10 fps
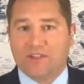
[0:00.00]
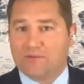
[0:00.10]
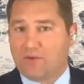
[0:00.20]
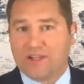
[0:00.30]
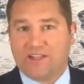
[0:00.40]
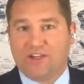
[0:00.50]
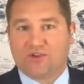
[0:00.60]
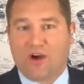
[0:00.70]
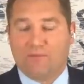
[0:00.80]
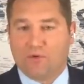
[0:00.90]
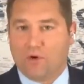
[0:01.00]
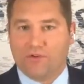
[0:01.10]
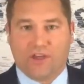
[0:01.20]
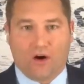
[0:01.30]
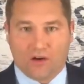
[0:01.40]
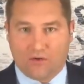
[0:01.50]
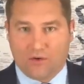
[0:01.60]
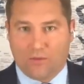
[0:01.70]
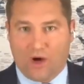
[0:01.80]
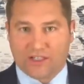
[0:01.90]
it wasn't President Trump who wrote the article
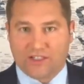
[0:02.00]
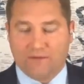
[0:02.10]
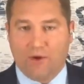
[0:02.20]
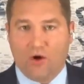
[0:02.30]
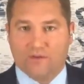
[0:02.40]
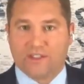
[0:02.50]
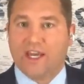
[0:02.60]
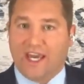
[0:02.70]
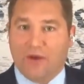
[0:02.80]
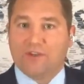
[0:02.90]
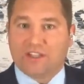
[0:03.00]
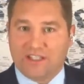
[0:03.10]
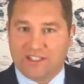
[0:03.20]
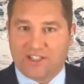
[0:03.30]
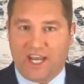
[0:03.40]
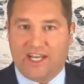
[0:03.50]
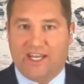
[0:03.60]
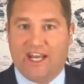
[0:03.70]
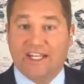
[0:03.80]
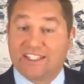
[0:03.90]
in the Washington Post. It was Liz
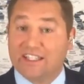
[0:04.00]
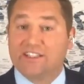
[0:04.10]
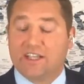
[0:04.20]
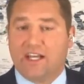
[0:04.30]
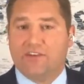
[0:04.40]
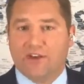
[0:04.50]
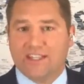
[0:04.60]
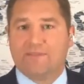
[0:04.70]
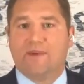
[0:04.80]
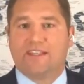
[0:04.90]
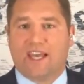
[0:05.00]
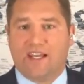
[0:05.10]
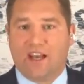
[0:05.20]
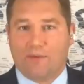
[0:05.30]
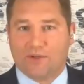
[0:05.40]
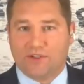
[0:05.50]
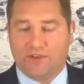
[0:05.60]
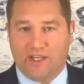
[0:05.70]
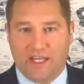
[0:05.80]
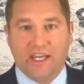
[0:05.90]
Cheney, and it's Liz Cheney who doesn't miss any
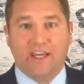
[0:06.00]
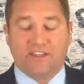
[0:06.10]
opportunity